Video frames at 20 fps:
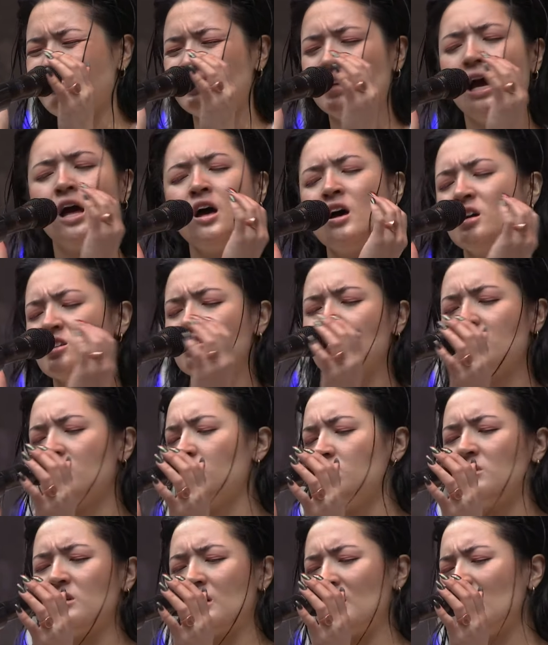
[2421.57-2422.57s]
heart,
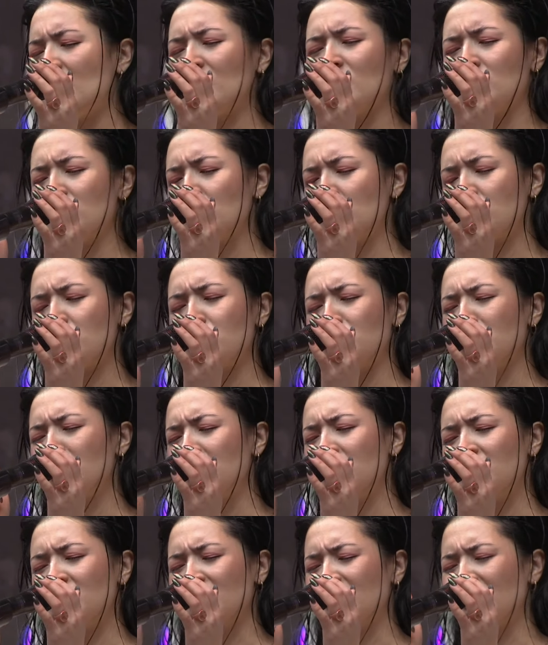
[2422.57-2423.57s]
tell me how could you
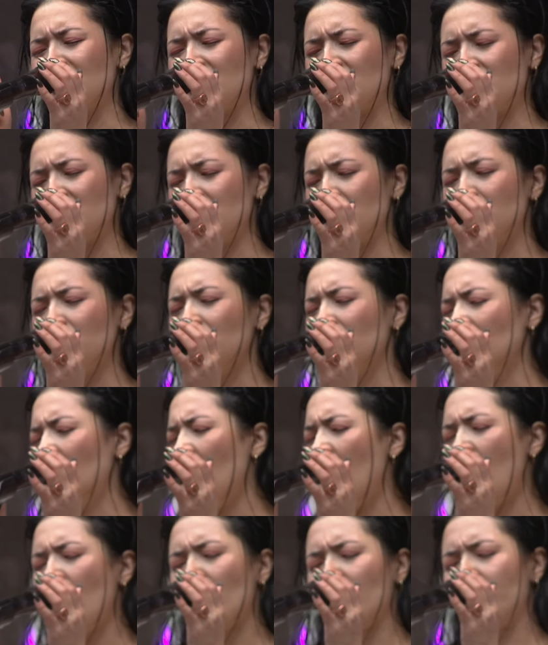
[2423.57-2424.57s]
then still
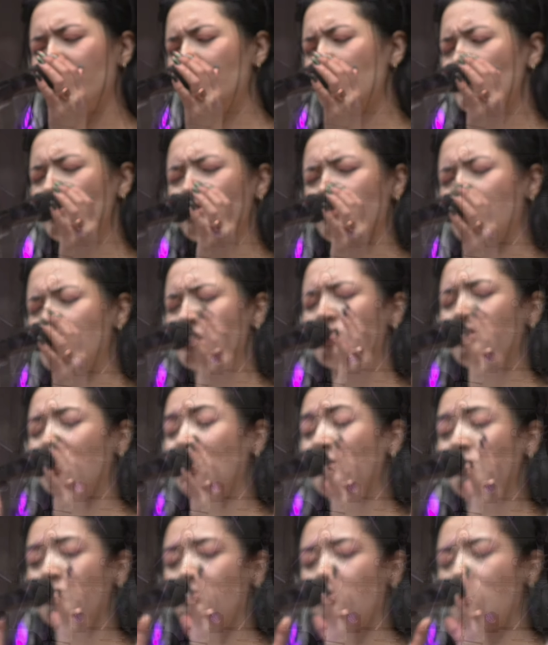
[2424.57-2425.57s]
feel the
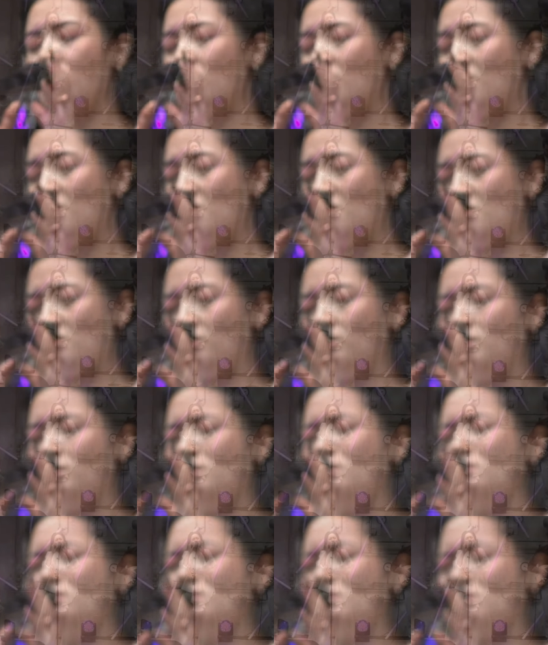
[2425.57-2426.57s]
same love